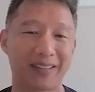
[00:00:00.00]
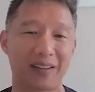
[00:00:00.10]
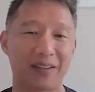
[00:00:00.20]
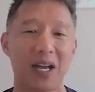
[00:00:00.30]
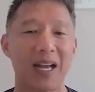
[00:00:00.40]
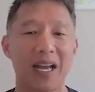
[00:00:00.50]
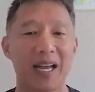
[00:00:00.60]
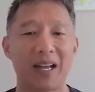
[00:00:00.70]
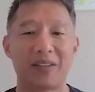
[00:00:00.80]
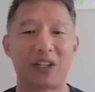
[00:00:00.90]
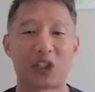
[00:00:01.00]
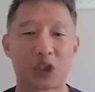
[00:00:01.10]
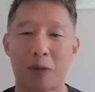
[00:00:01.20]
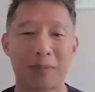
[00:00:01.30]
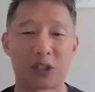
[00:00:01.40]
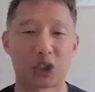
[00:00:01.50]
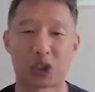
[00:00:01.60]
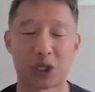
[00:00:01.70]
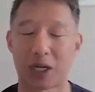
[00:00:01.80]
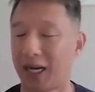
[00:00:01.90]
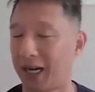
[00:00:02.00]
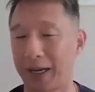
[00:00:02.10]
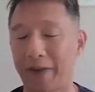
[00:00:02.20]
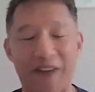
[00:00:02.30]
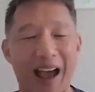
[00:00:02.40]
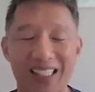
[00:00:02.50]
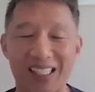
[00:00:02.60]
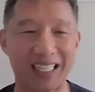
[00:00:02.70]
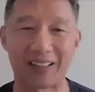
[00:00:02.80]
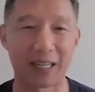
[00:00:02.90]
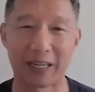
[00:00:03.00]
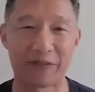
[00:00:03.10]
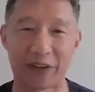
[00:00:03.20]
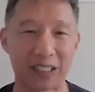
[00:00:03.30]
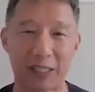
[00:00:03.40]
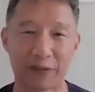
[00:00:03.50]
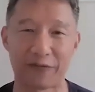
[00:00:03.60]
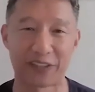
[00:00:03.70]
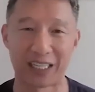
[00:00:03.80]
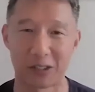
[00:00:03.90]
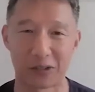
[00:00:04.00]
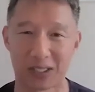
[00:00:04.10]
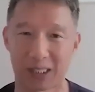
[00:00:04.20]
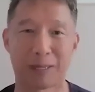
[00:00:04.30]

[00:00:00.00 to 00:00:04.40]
I think there's so much advance in very different fields,